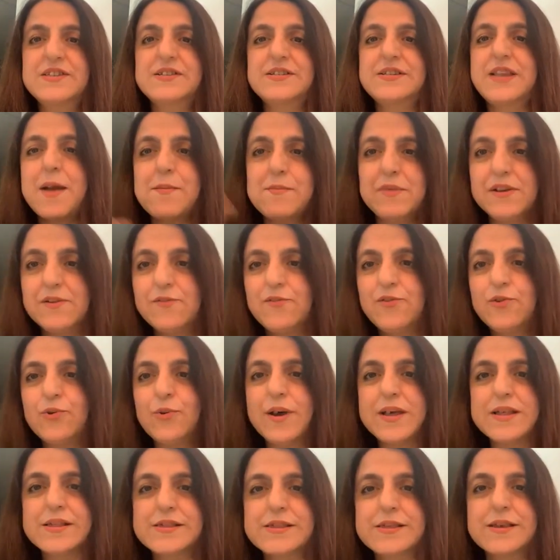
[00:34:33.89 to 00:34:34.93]
STEM
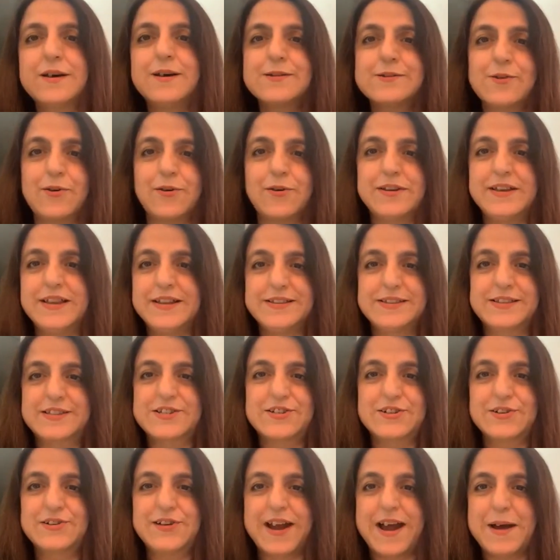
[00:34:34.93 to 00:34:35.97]
influencers on
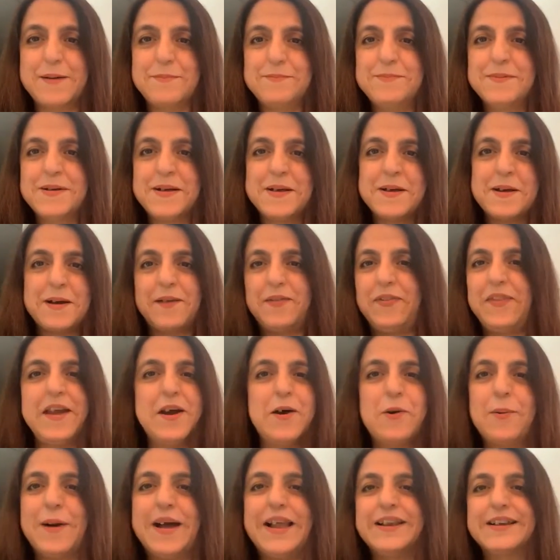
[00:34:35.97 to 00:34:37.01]
Instagram, they
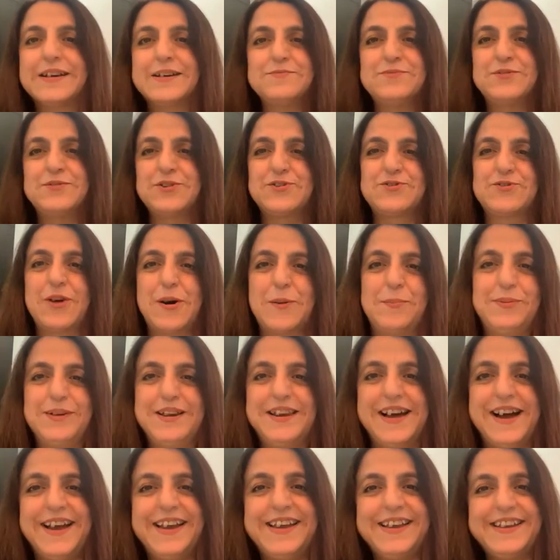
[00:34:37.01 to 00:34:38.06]
are welcome to drop a
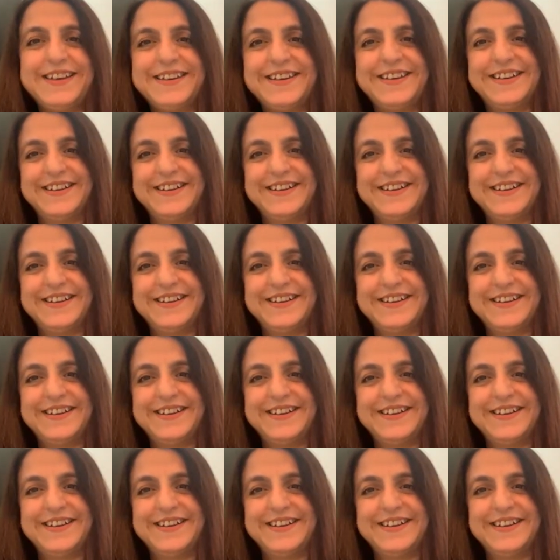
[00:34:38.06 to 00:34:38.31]
line.